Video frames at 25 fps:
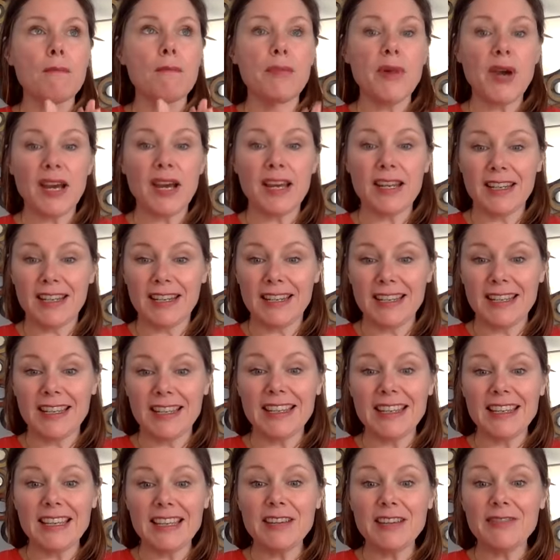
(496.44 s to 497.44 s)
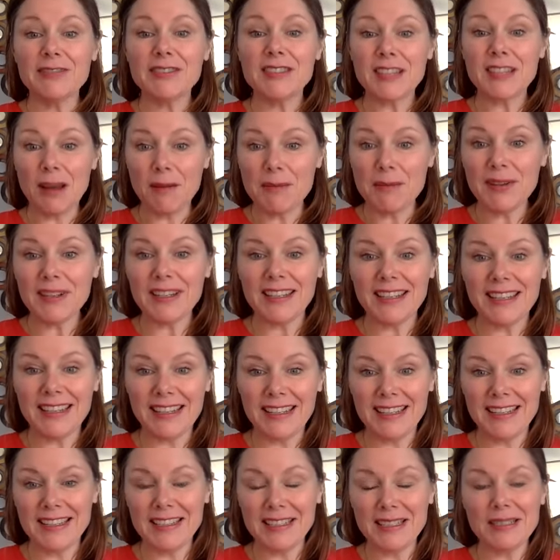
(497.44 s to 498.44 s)
But if somebody
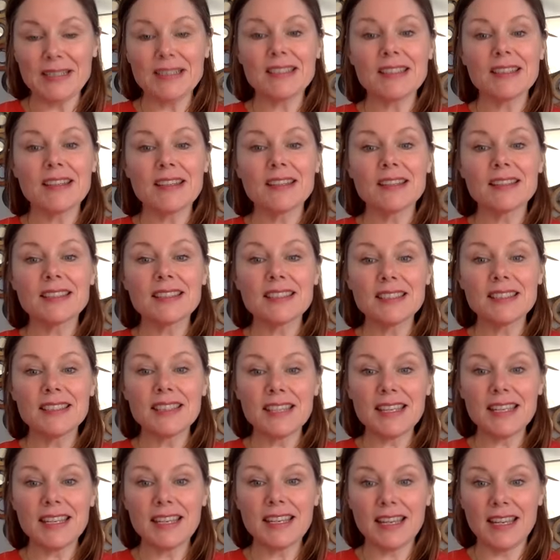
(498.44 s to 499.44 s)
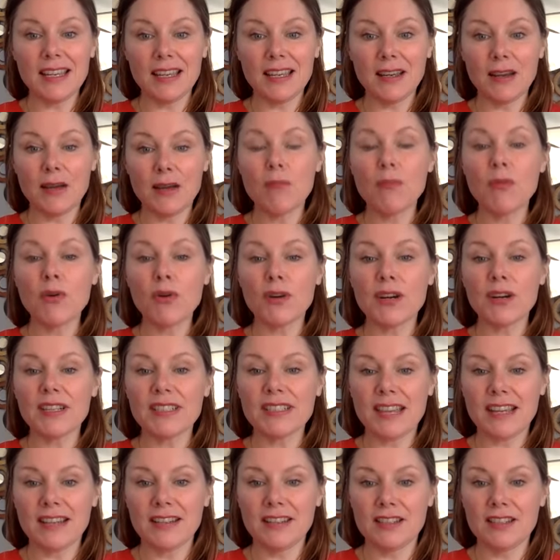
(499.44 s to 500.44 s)
is seeking more
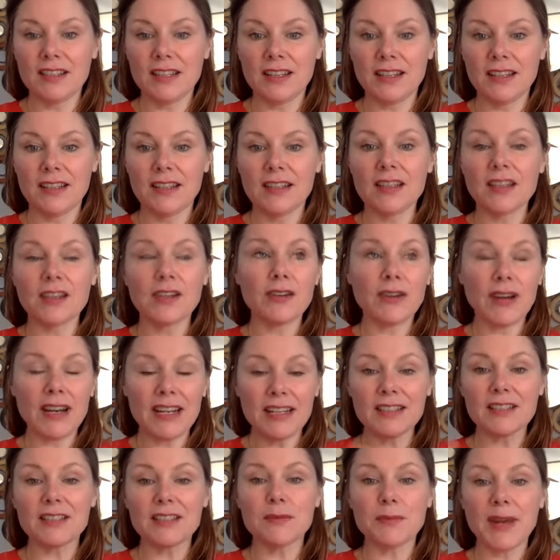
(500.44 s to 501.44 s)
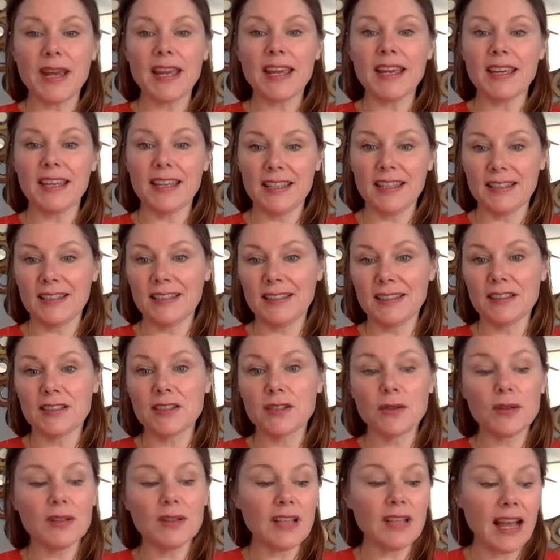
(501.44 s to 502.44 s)
attention, the greatest way is
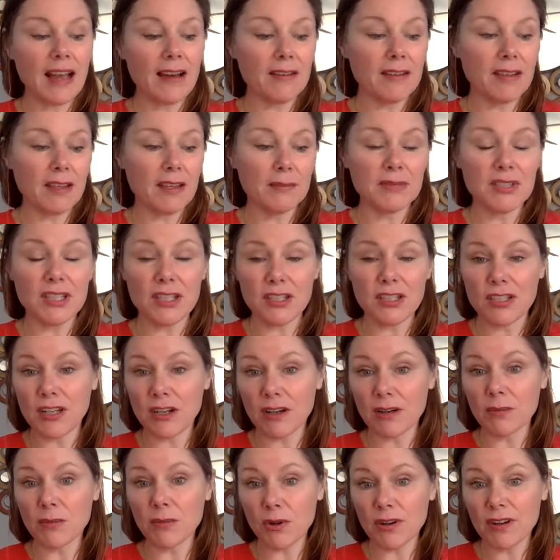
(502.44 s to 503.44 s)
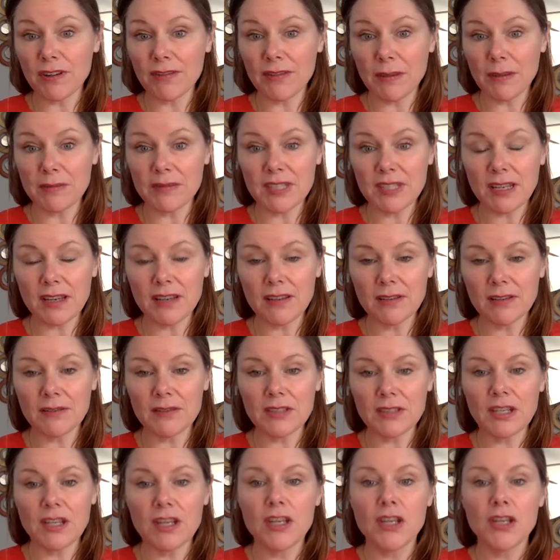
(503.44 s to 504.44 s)
to allow them to share more of
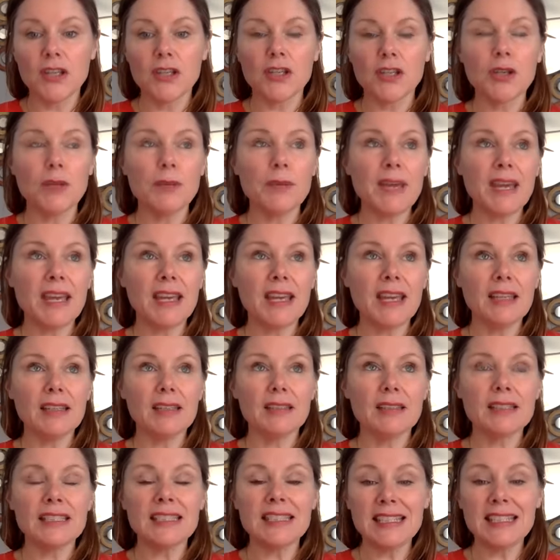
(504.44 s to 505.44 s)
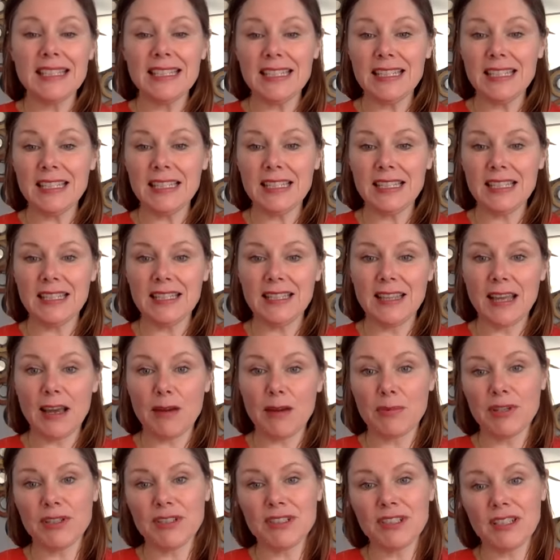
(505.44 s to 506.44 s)
themselves. You may see
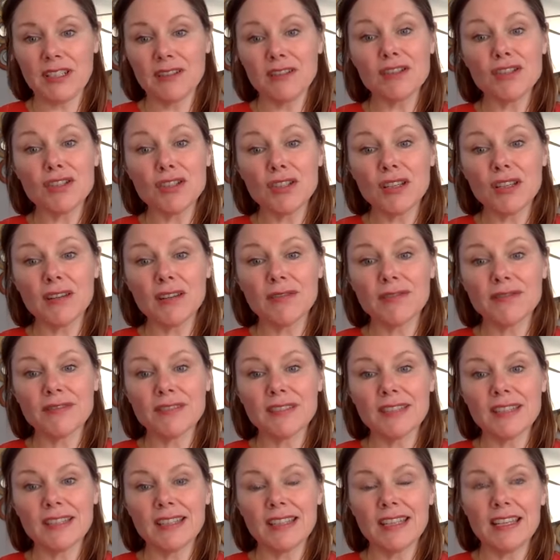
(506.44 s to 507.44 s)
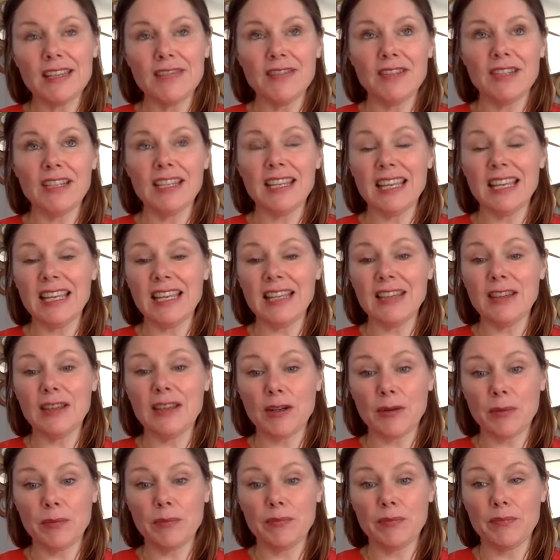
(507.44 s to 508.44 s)
that person shift even in
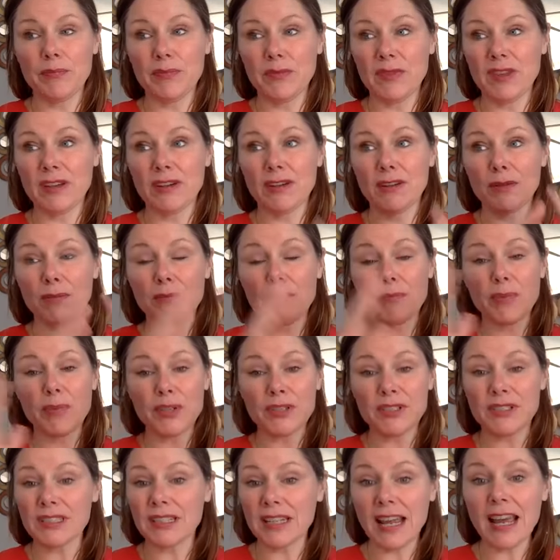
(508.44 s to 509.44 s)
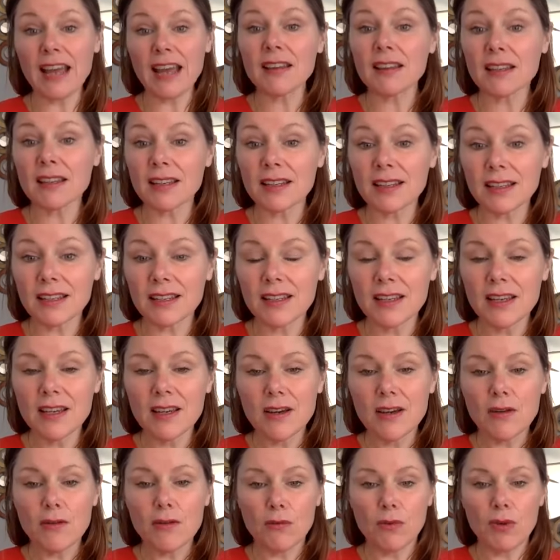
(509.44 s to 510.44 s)
their personality
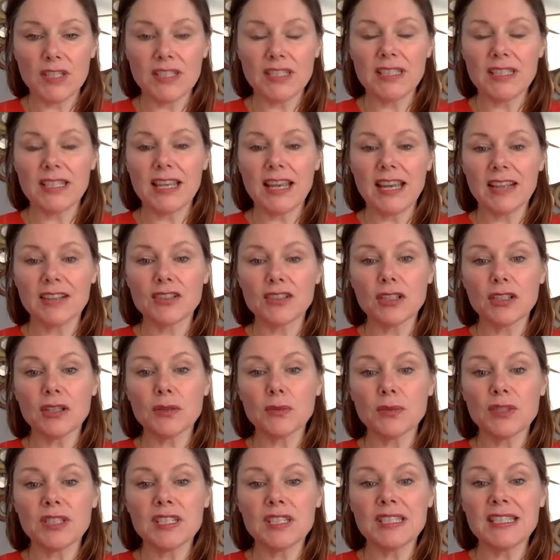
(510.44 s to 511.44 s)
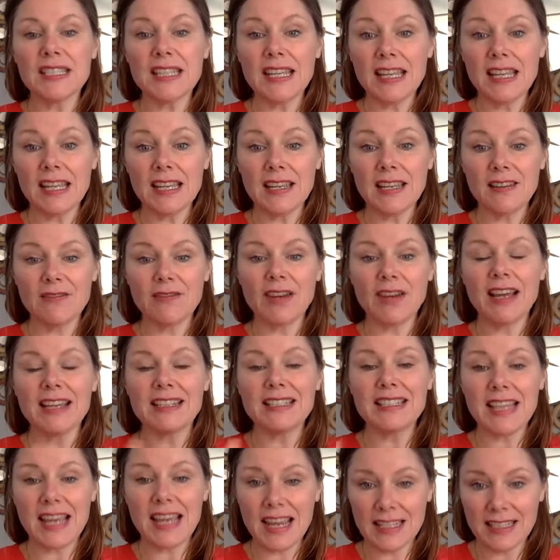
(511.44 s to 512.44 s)
once they actually receive
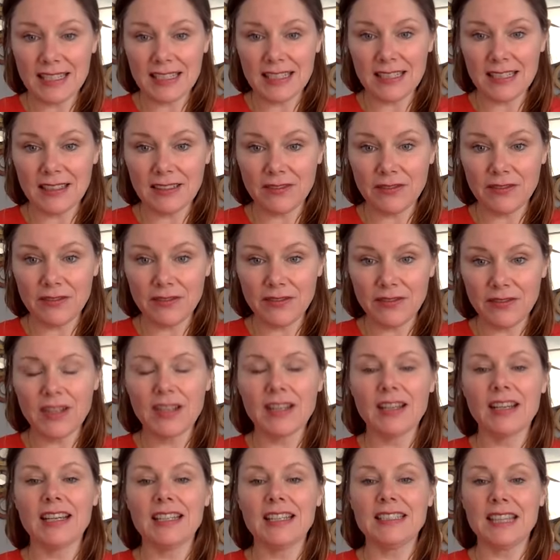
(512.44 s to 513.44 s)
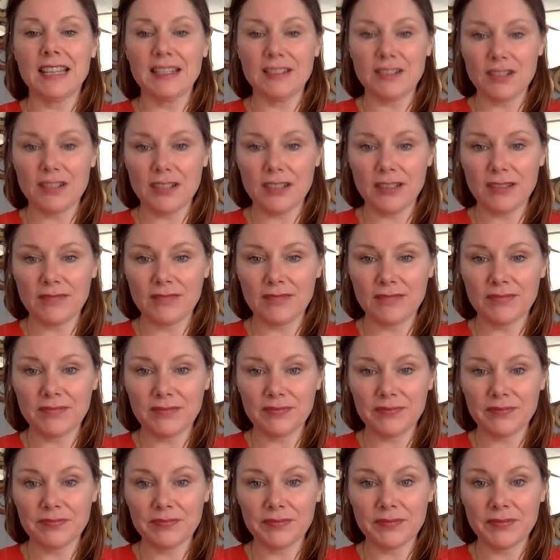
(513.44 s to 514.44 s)
attentive attention,
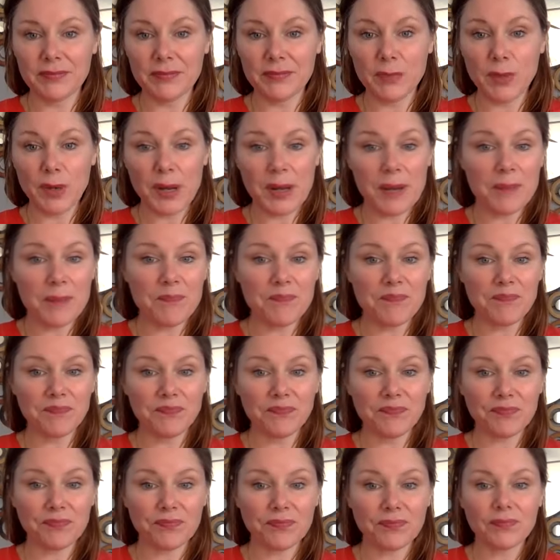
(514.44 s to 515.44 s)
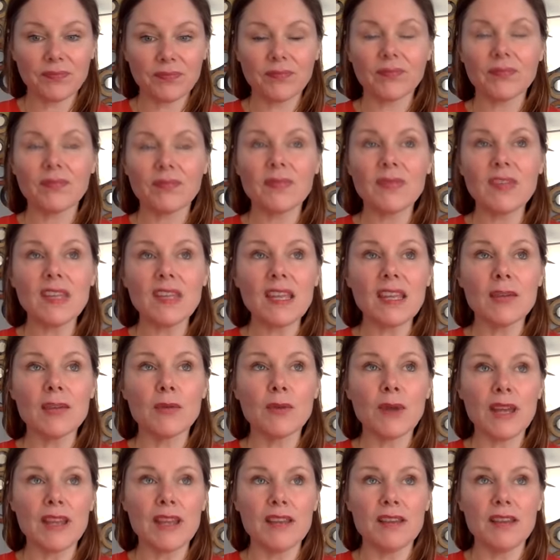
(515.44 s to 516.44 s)
right?
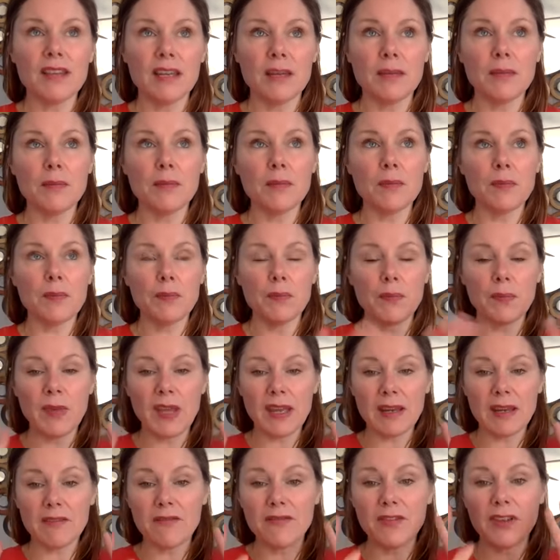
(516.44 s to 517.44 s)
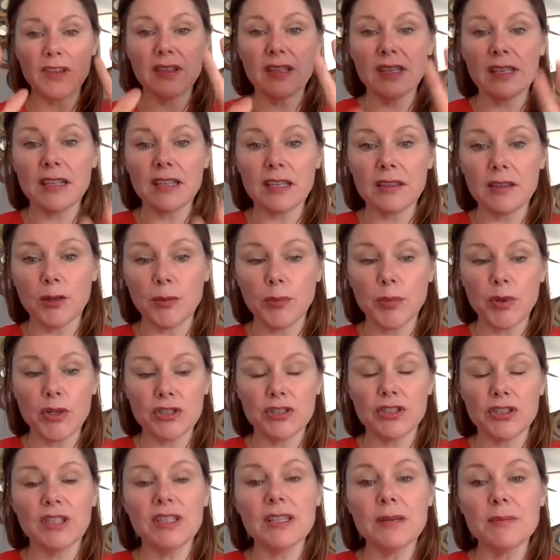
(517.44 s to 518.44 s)
Rather than like feeling like they're
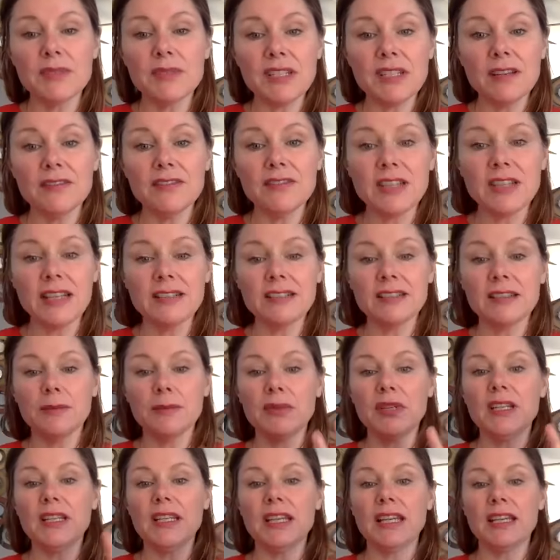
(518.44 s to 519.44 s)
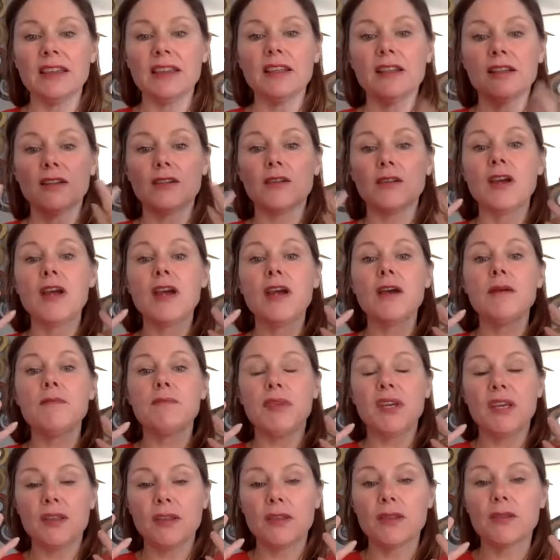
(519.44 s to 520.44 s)
pushing themselves on somebody and they're
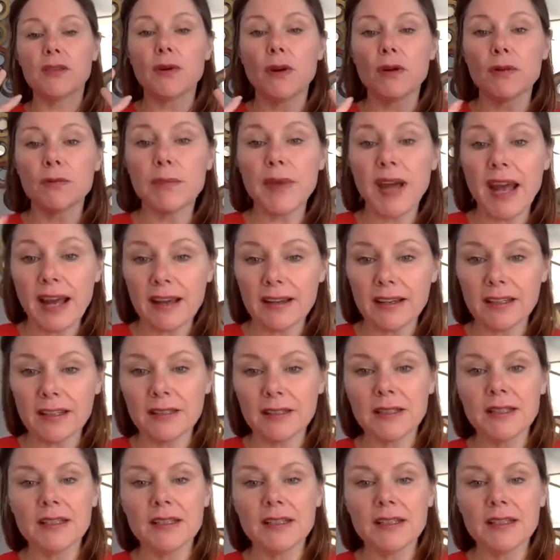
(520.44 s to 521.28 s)
being thrown back.